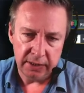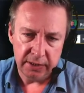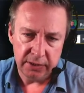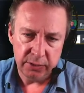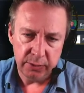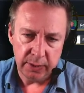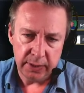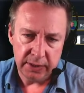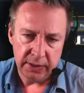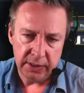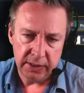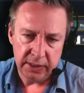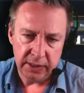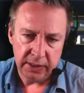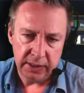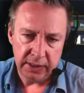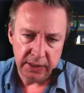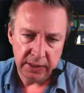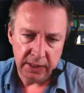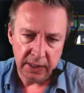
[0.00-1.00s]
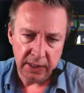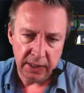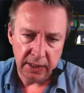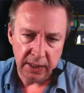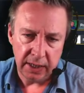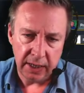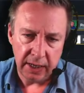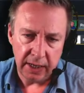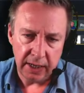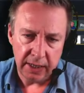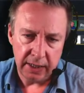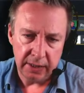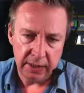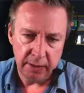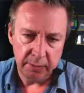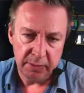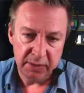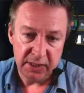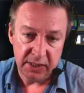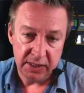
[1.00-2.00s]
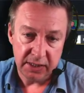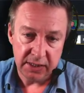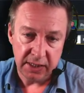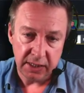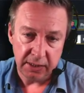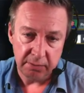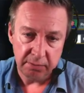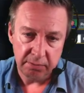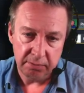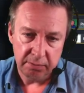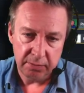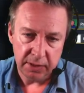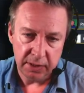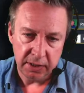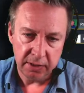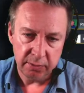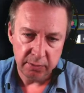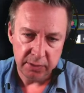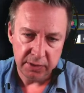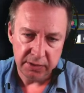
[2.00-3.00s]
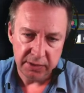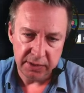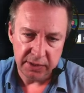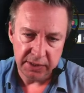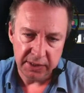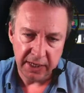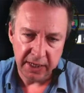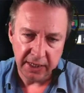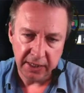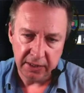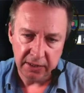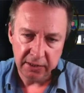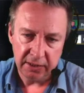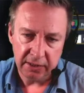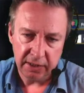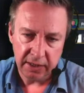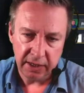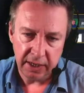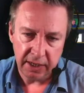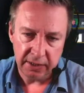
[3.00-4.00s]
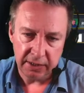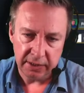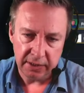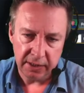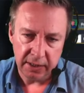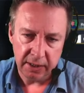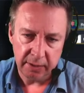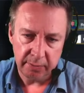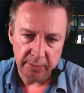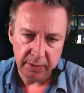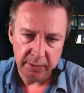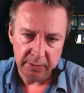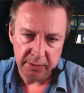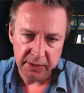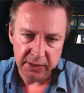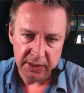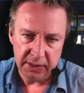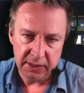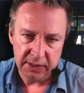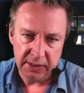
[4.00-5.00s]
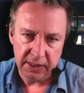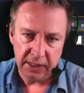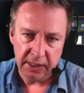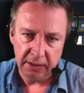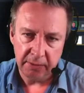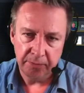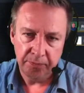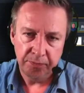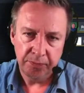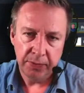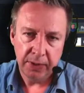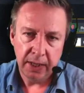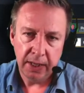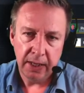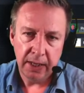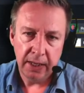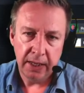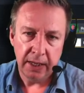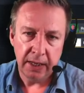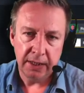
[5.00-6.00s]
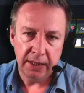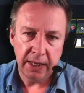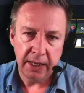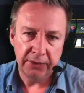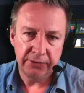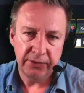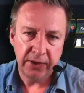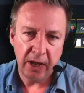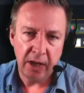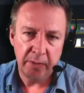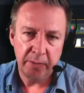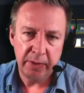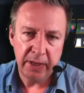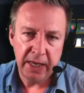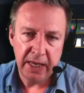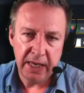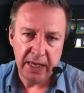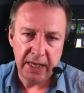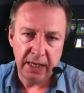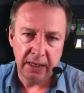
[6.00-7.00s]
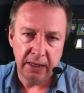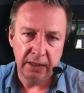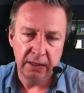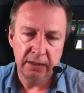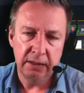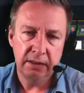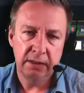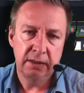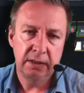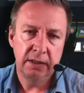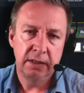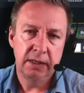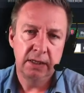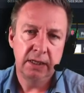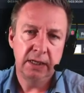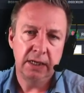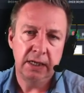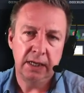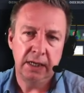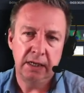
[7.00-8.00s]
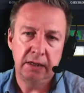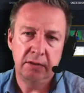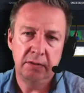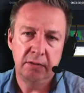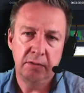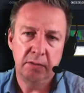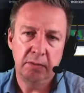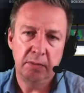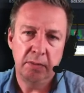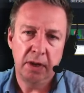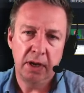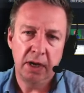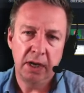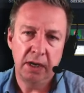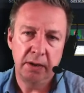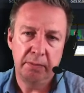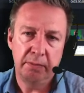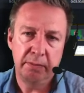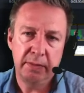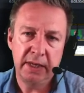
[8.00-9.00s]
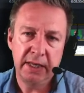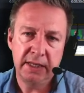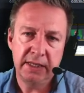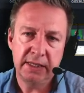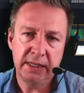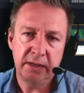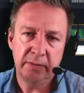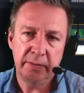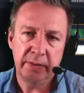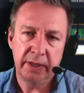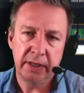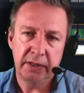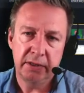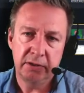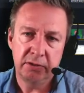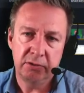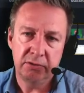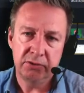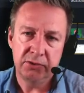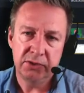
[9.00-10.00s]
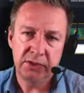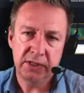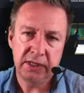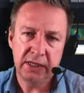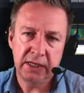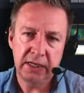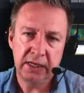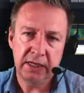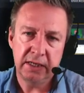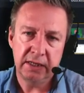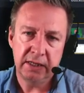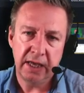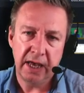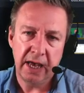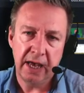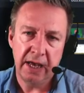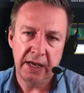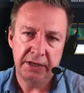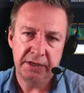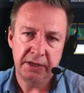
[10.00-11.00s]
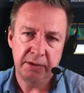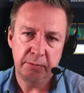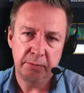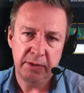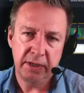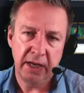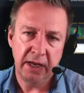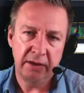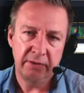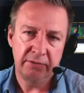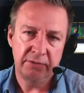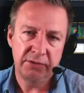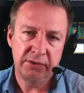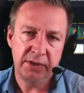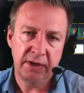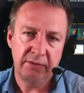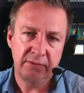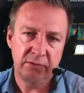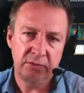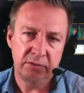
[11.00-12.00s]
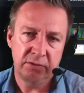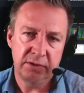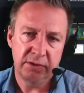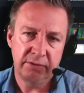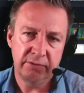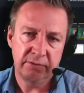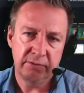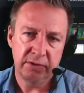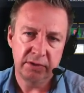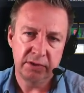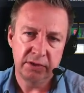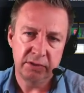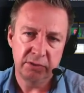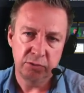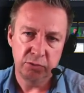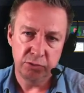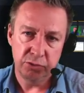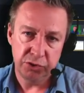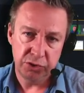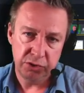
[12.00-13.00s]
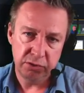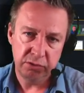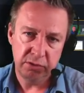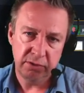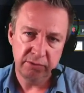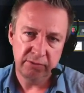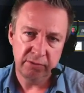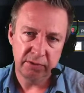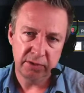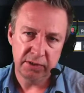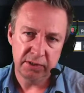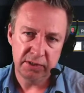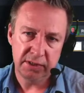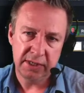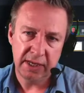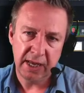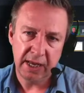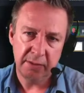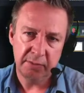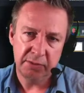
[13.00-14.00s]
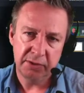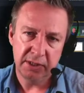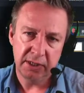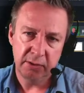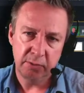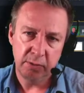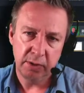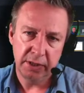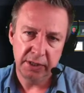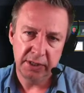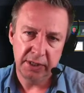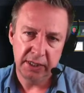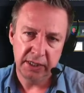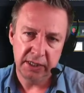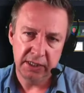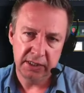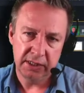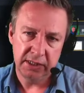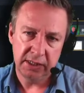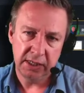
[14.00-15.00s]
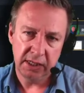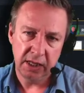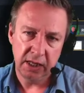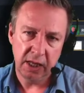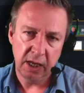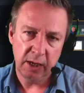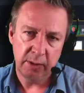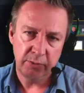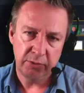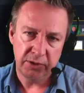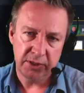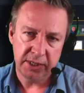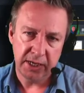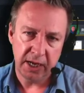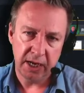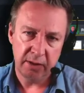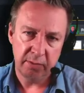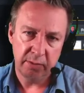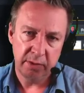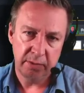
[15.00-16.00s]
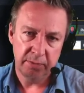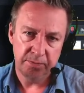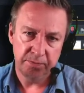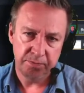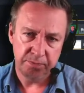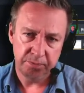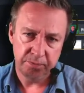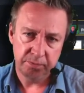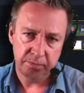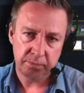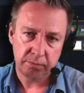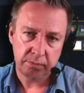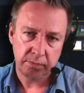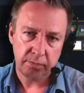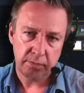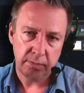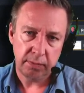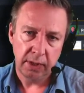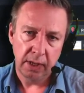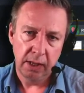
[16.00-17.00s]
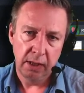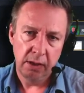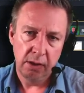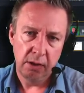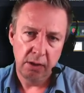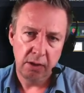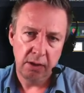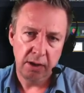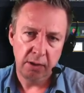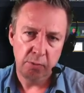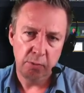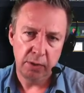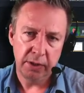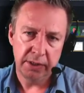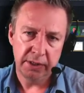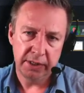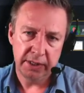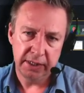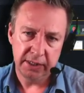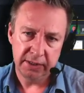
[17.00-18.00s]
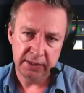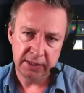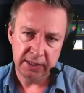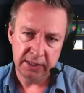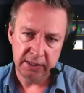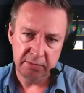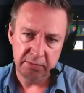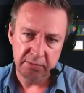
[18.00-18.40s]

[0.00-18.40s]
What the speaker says: 20 number 16. In other words, the date and clip number 16. And that's up here in my media bin. You'll see that we have several different, or 2 different tabs here. One is the library tab, and one is the